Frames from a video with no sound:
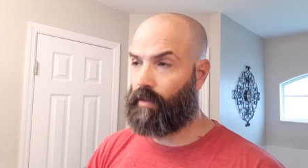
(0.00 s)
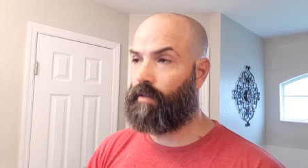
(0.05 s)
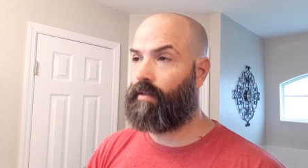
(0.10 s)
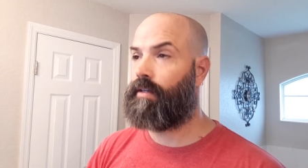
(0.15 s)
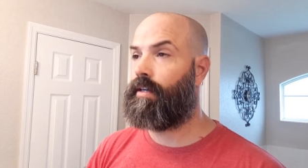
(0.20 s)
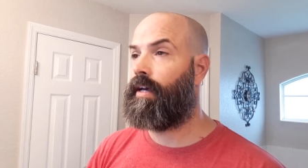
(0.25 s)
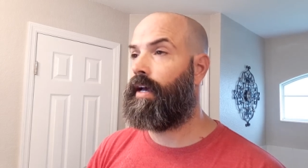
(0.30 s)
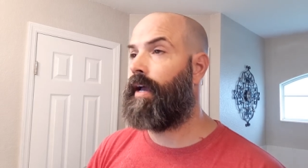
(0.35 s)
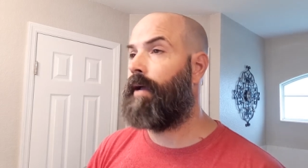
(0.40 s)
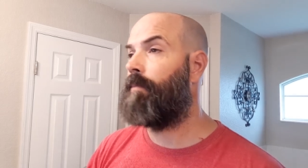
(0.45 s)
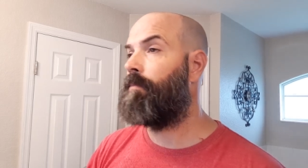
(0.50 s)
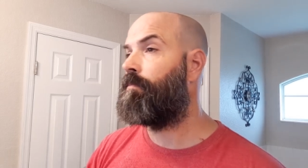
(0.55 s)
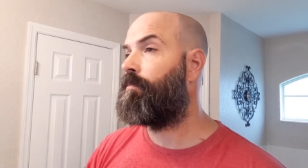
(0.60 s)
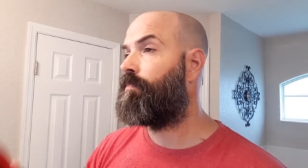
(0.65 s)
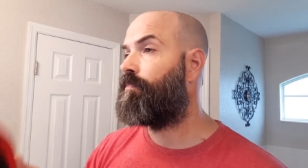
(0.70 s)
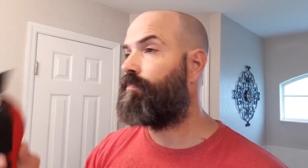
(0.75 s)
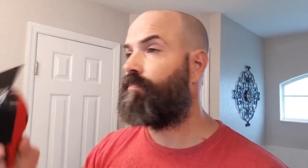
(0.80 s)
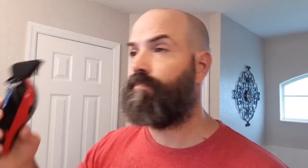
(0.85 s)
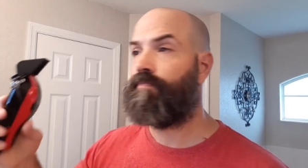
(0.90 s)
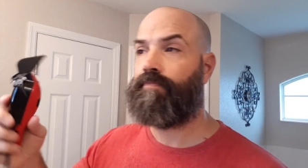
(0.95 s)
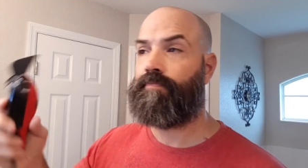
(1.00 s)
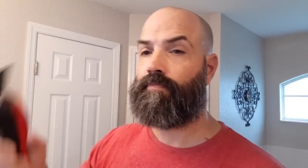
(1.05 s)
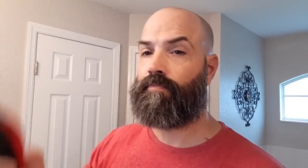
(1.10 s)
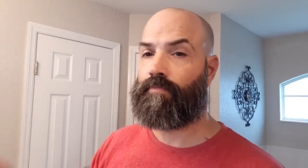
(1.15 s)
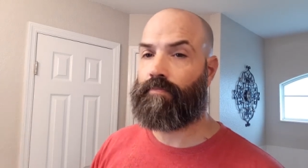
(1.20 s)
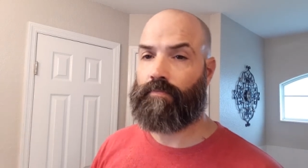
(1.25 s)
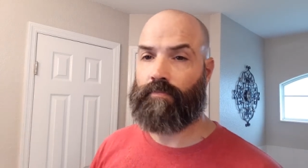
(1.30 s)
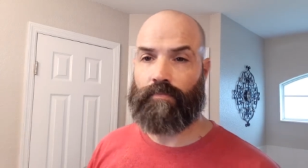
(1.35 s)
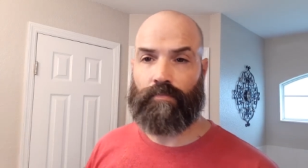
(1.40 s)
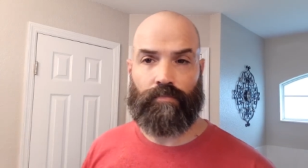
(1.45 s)
Okay.
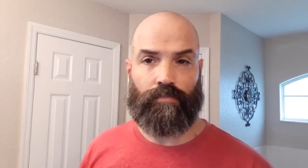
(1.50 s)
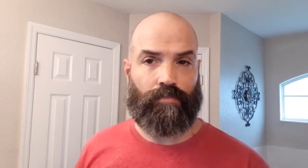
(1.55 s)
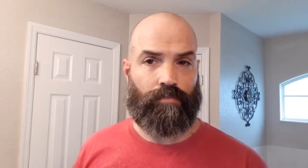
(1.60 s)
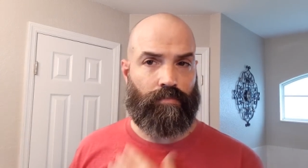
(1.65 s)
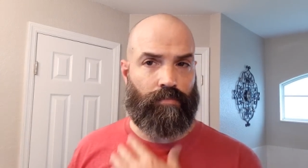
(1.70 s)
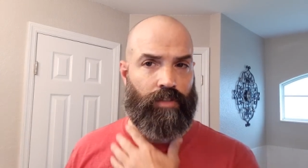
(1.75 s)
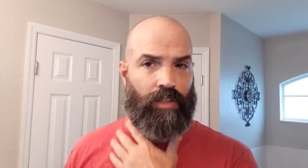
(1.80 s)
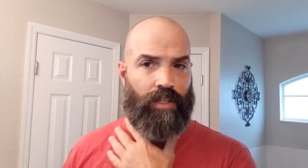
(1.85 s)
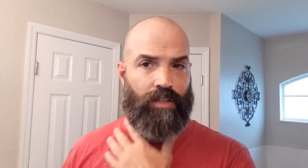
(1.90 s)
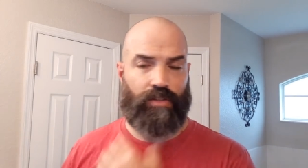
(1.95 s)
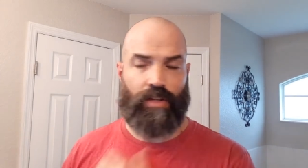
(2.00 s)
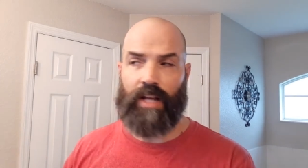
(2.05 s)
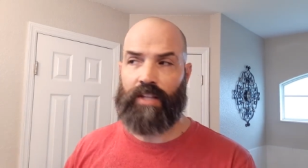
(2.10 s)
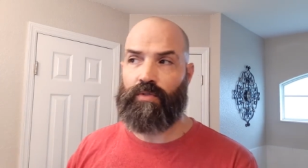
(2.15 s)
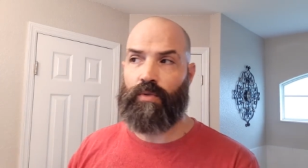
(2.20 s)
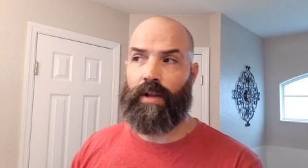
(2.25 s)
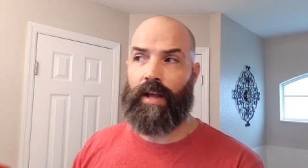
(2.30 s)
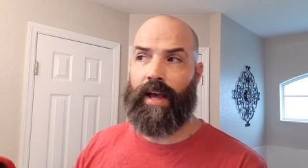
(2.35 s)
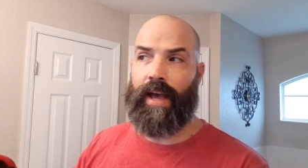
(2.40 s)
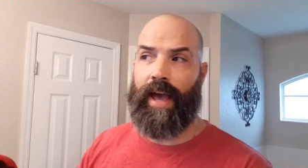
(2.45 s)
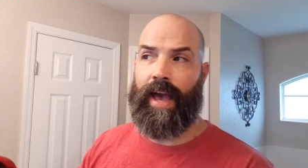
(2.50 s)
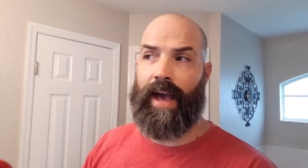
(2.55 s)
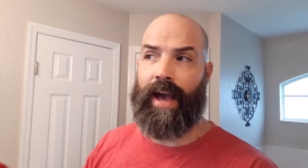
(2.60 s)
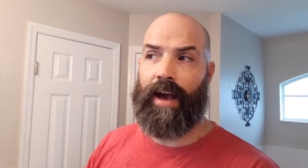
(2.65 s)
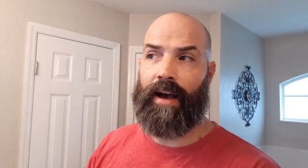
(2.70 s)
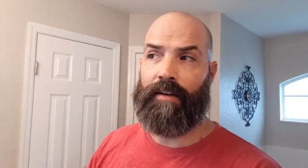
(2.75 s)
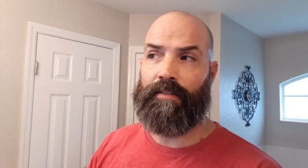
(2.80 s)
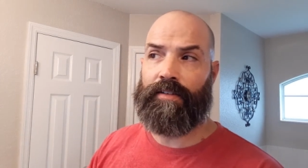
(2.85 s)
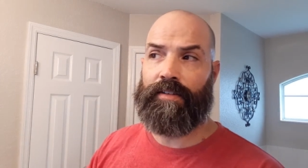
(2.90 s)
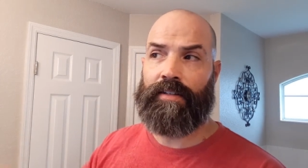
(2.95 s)
So that's what I
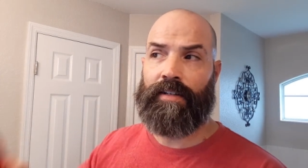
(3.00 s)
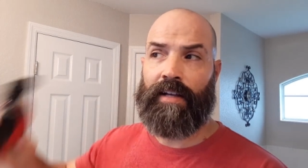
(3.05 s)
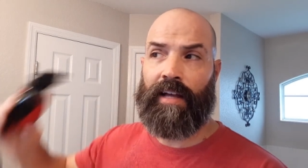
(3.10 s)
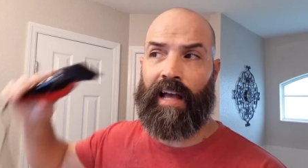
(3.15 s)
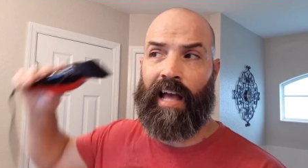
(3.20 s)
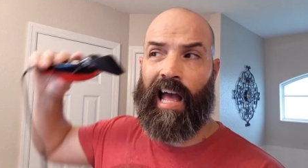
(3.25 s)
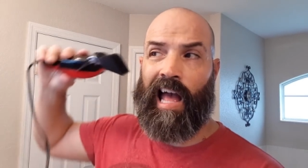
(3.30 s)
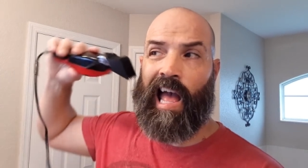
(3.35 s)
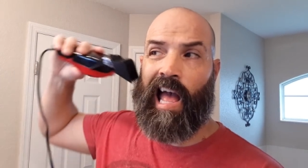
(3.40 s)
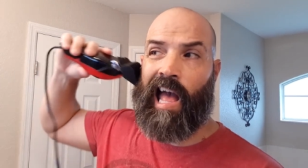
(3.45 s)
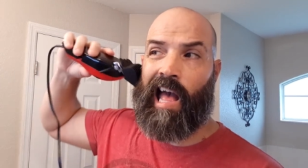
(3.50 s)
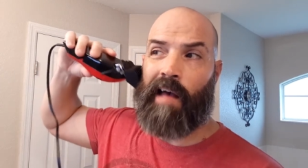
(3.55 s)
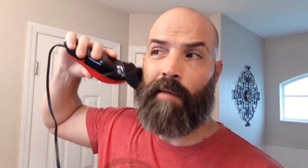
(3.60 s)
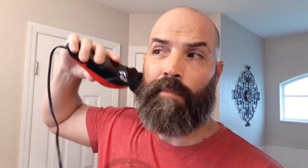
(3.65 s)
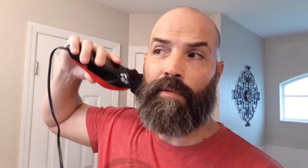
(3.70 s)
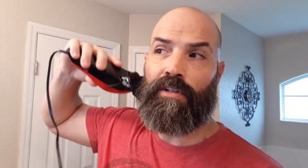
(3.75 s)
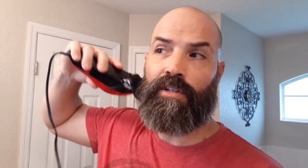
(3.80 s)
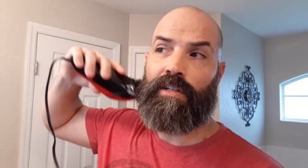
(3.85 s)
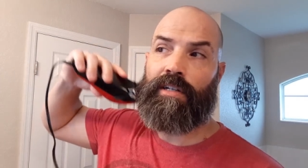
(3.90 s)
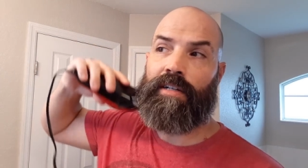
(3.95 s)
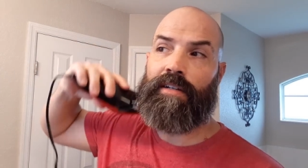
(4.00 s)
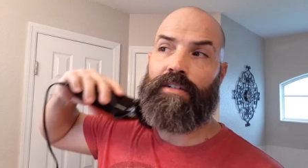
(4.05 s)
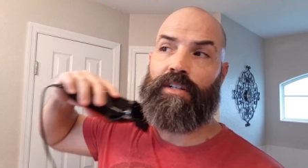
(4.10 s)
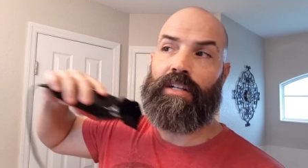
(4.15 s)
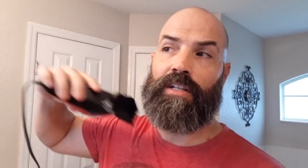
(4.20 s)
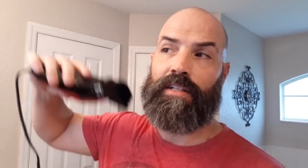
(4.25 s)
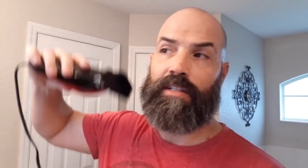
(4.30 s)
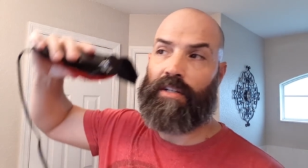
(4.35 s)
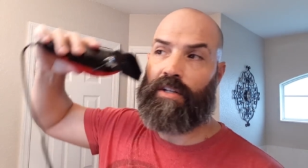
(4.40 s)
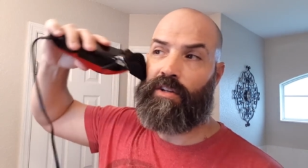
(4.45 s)
have. I'm kind
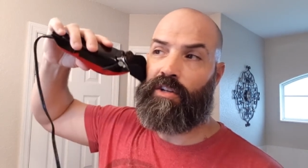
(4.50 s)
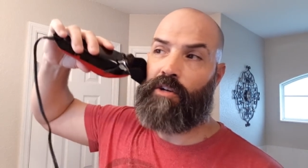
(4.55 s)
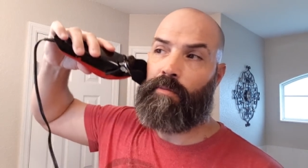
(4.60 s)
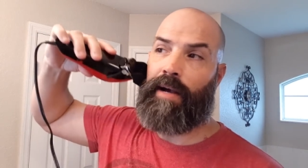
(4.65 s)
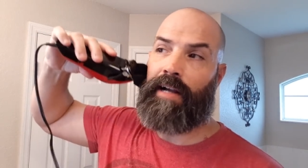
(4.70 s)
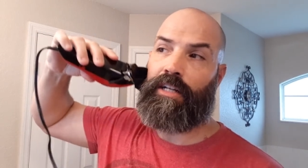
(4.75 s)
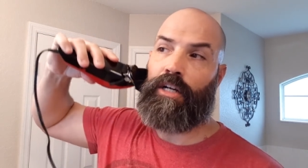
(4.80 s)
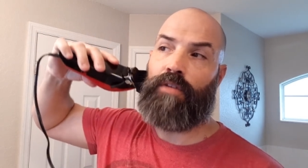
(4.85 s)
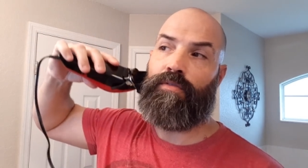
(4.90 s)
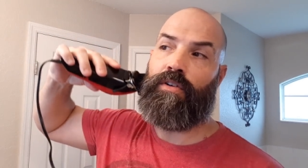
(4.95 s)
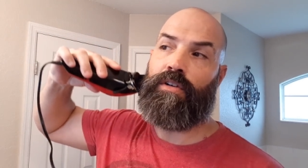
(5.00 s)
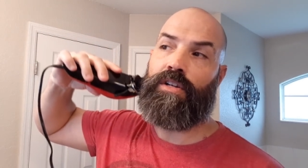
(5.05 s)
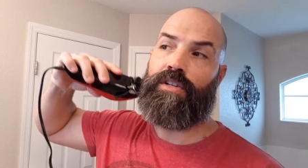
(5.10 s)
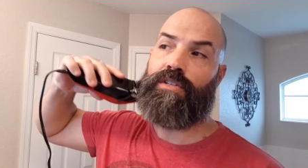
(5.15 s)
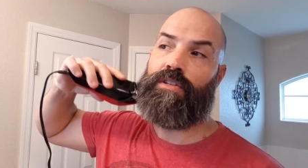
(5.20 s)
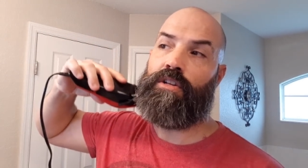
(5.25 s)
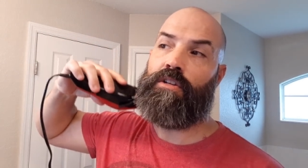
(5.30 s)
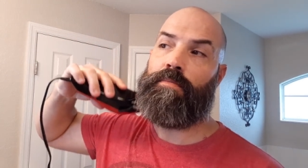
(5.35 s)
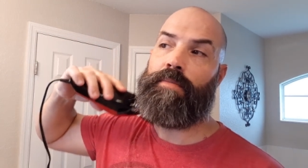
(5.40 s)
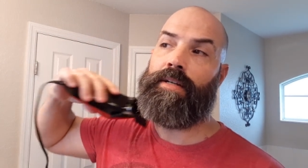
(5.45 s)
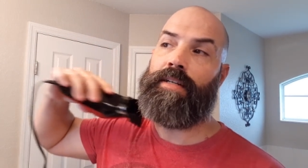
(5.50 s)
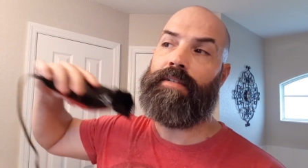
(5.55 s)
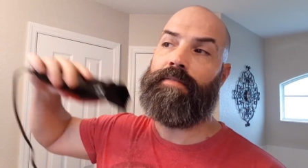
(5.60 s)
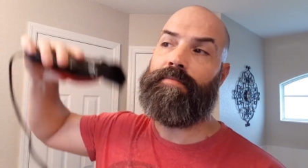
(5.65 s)
of go back over it just a little bit.